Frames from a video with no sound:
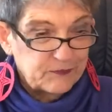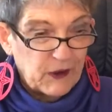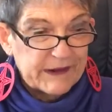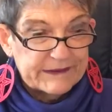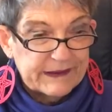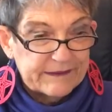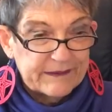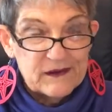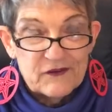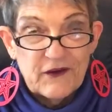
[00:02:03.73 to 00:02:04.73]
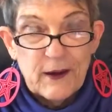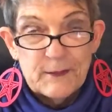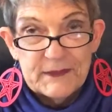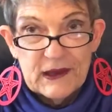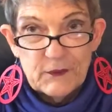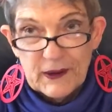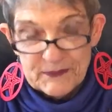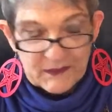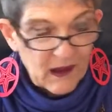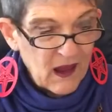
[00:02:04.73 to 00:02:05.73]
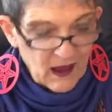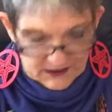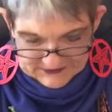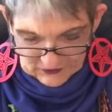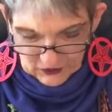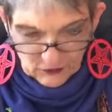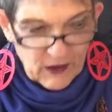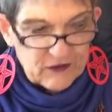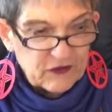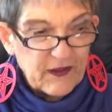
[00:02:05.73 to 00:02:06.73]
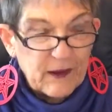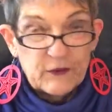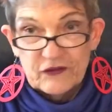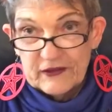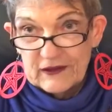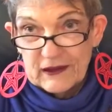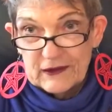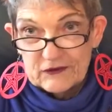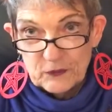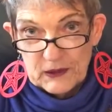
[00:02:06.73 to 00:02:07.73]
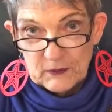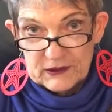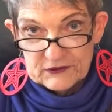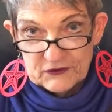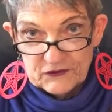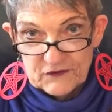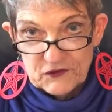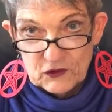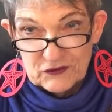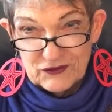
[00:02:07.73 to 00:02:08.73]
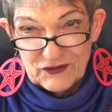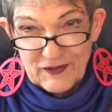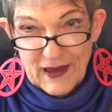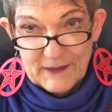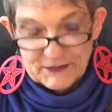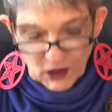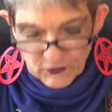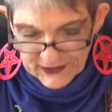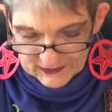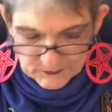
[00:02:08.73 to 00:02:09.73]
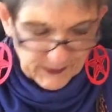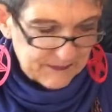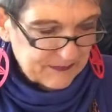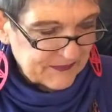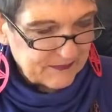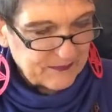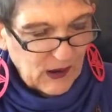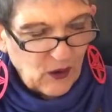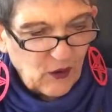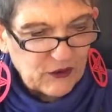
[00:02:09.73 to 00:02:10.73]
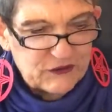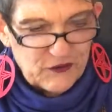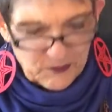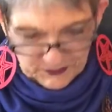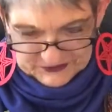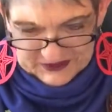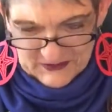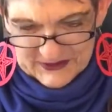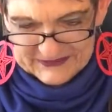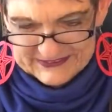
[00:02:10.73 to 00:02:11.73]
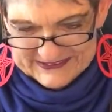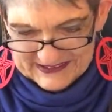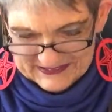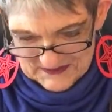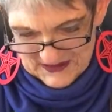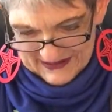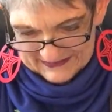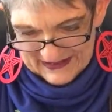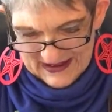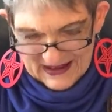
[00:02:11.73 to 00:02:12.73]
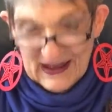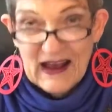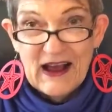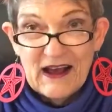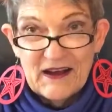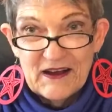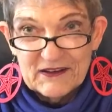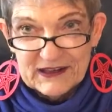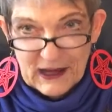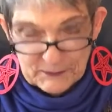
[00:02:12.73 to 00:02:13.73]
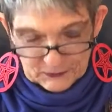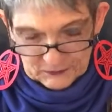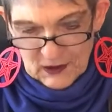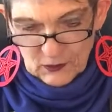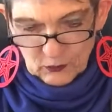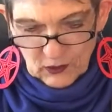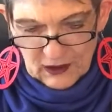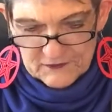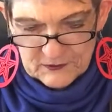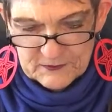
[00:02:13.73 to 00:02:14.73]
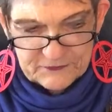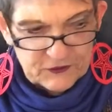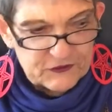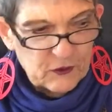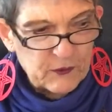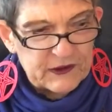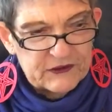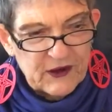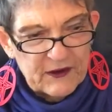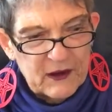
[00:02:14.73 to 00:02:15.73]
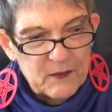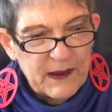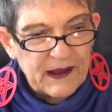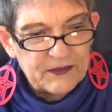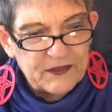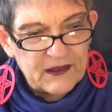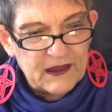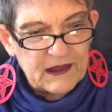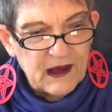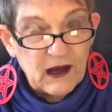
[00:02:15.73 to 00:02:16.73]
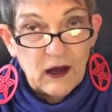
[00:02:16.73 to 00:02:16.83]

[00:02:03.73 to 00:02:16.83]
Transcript: practically give up. Anyway, so that was the experiment to see if you could see that. Okay, but on to the books I'm going to talk about. A couple of them. First, I want to talk about the